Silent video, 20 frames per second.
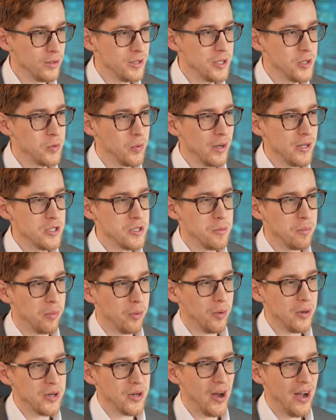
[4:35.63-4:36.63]
you want to
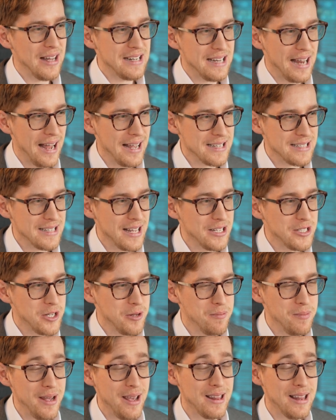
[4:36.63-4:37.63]
boycott Tesla? To
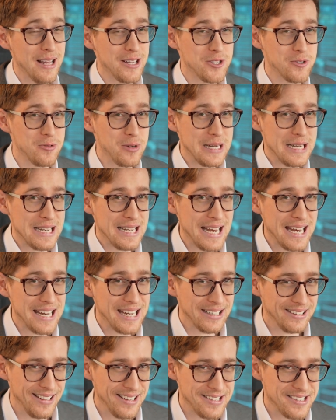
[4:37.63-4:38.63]
me, that's
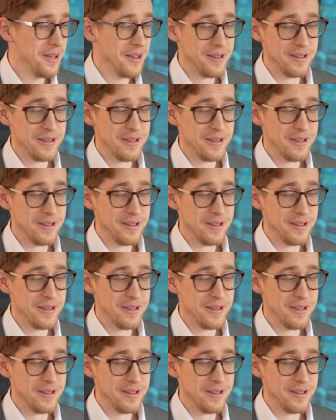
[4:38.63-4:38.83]
ridiculous.